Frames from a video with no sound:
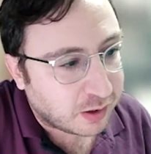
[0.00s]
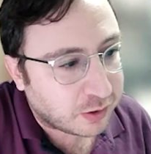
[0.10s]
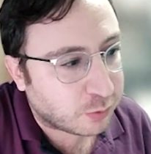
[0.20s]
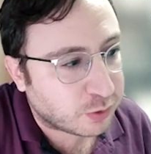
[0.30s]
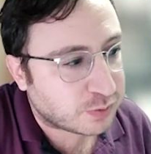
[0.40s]

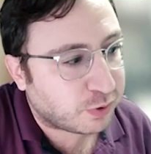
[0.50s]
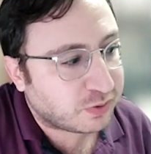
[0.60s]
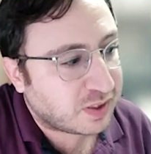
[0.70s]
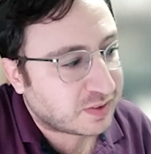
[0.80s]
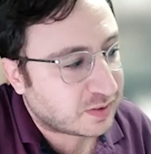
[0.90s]
There was
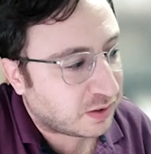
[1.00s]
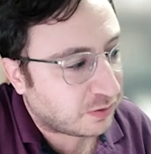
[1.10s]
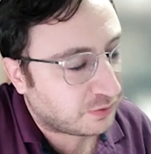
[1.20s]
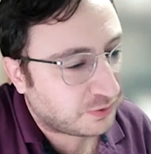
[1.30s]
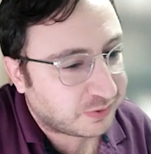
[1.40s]
protests
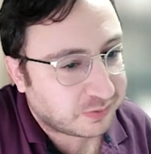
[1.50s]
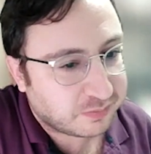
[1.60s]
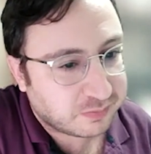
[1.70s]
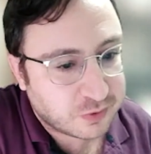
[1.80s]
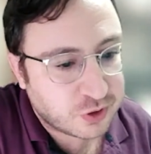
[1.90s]
of
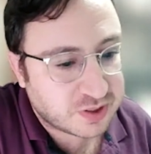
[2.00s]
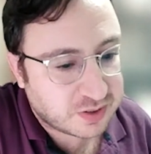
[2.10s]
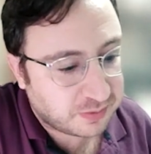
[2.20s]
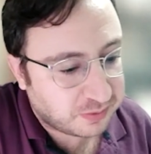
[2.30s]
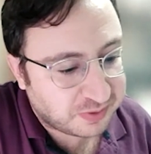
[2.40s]
just
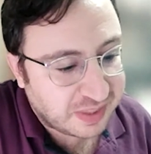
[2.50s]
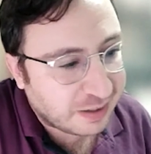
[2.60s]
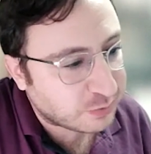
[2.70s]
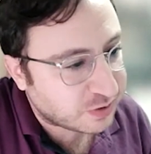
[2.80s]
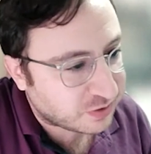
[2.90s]

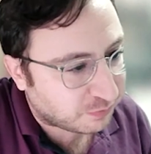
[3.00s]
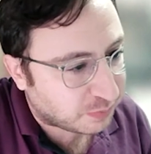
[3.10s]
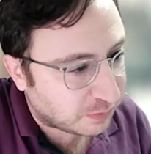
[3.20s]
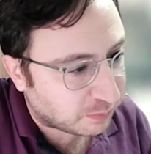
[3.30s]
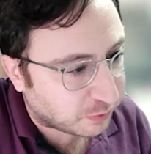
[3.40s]
thousands of
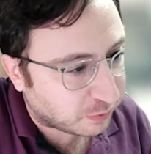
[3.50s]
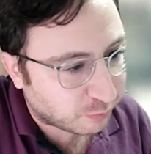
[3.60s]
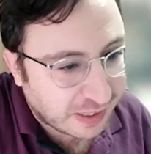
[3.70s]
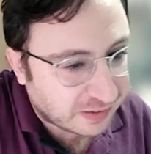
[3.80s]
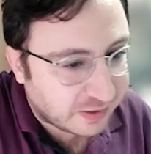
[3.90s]
people
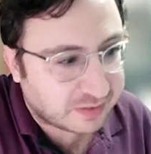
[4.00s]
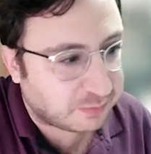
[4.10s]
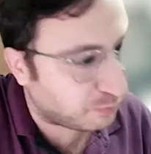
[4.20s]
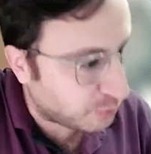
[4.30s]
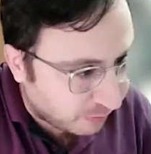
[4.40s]

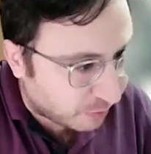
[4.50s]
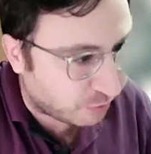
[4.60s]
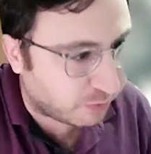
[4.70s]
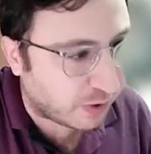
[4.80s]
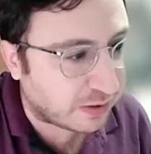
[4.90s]
pretty much
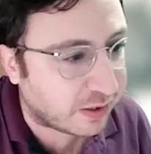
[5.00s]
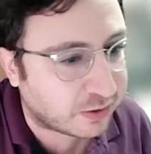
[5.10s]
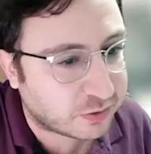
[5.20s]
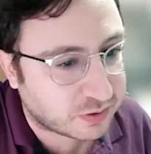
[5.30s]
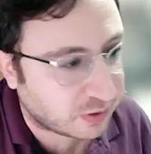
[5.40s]
right
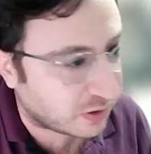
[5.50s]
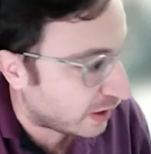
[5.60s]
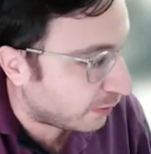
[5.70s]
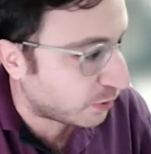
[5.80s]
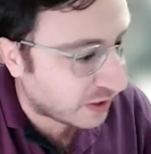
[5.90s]
next in the
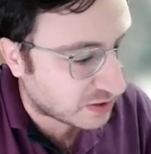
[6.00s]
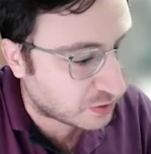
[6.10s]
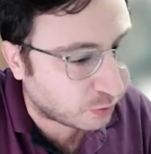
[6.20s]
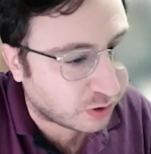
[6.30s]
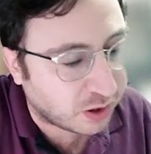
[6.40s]
neighborhood next
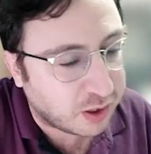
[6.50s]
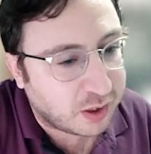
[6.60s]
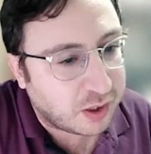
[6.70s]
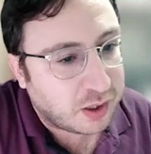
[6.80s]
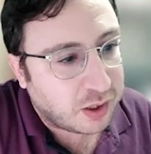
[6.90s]
door,
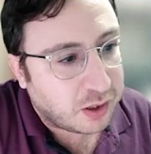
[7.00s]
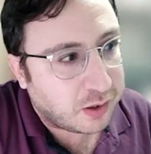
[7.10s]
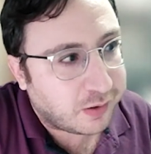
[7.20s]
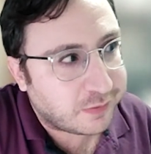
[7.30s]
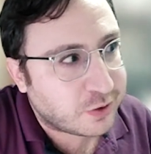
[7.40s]

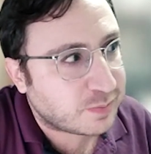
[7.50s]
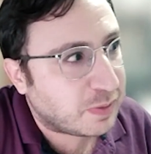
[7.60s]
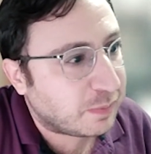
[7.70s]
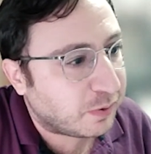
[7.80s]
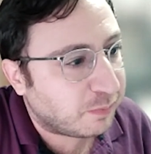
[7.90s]
just
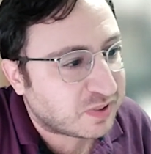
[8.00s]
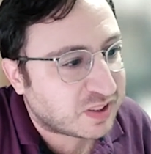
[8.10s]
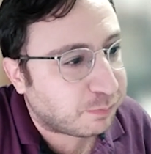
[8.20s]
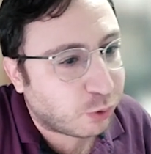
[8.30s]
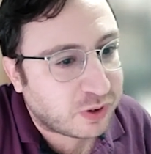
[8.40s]
people
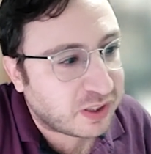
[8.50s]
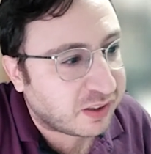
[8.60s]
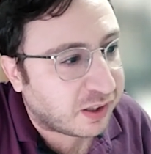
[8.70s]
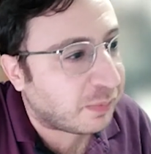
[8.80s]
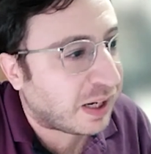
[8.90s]
supporting
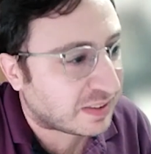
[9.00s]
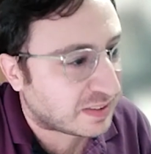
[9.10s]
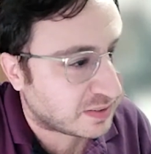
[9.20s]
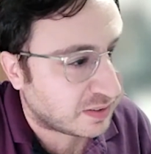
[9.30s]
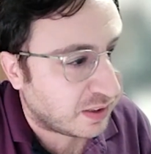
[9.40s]

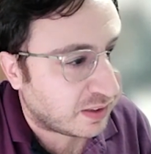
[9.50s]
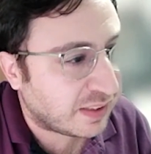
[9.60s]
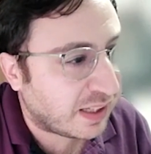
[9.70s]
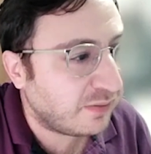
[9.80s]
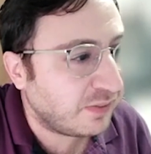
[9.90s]
Hamas,
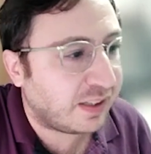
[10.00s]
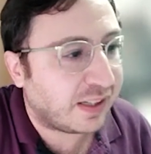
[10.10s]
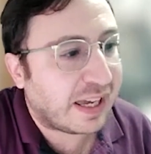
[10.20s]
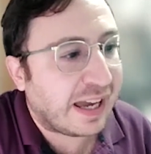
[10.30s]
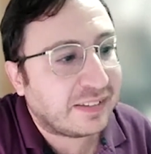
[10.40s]
not even
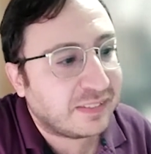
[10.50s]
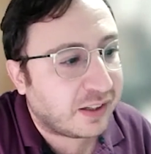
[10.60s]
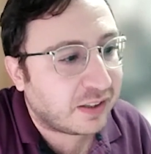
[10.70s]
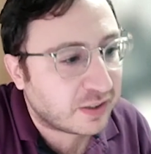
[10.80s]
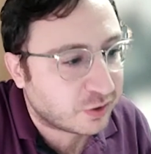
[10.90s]
like
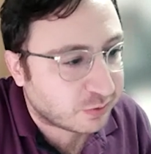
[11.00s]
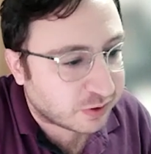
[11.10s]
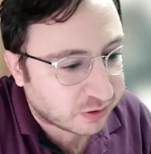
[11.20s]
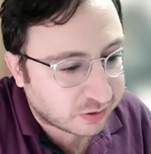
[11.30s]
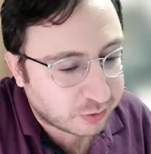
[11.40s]

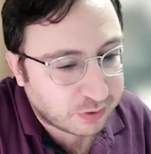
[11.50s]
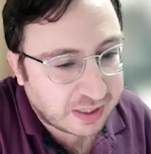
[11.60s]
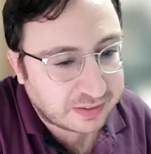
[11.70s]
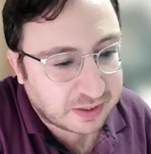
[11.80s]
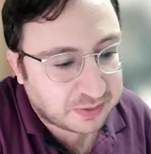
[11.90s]
anti-Israel. You
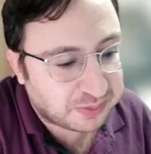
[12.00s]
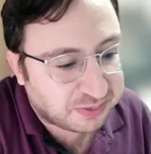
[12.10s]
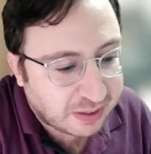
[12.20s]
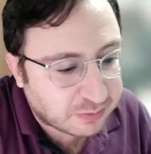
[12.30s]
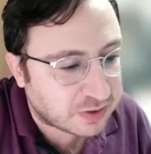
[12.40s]
had like
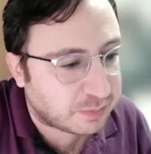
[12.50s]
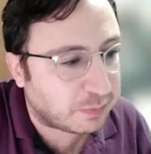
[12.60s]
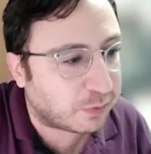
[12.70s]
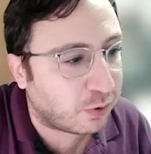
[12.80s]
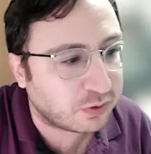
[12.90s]
thousands of
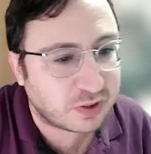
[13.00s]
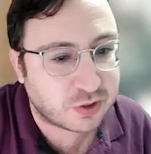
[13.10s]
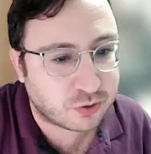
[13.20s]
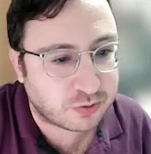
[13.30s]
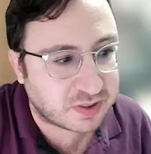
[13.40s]
people going to the
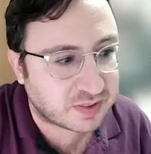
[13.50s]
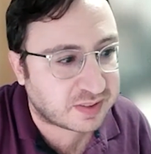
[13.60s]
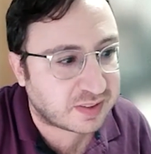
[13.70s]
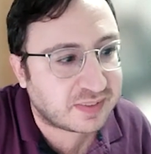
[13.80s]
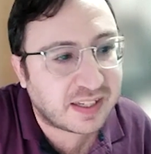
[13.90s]
streets
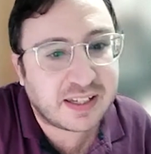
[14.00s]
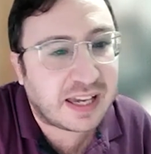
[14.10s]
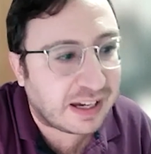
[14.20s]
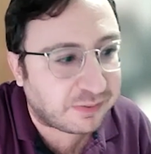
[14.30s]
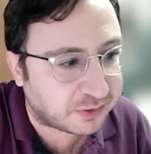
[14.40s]
the day
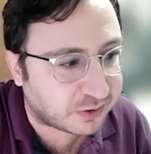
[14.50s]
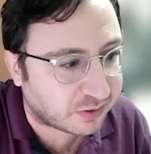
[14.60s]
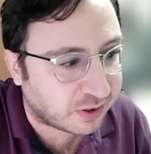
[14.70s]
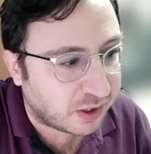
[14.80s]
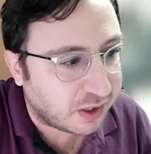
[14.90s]
after